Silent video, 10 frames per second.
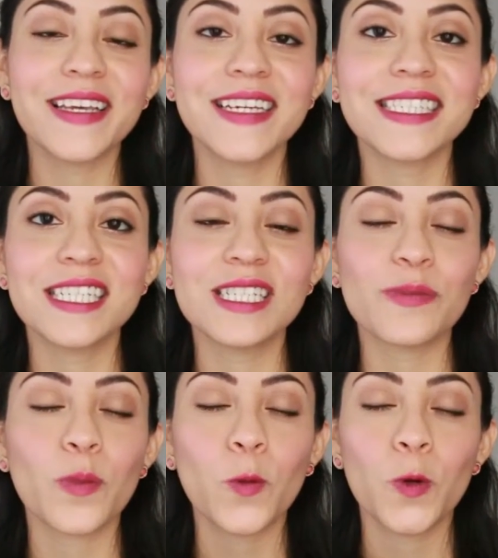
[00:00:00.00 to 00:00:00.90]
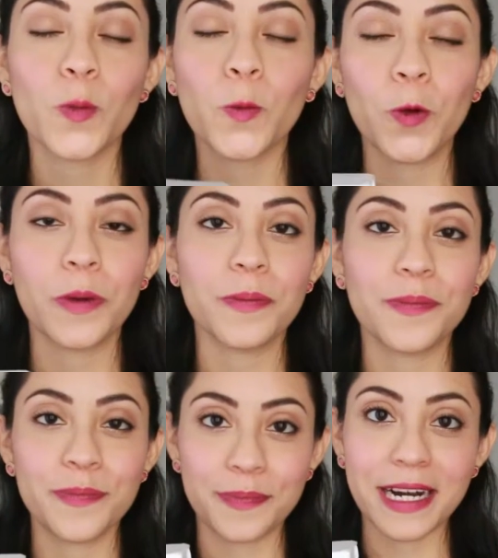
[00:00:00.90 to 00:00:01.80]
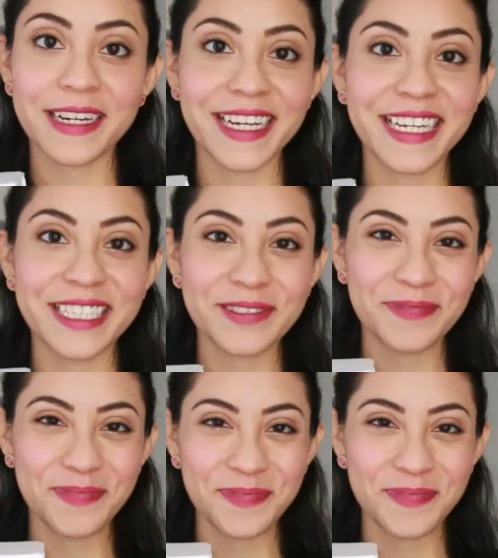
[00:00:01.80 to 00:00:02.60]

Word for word: Kisses! Bye!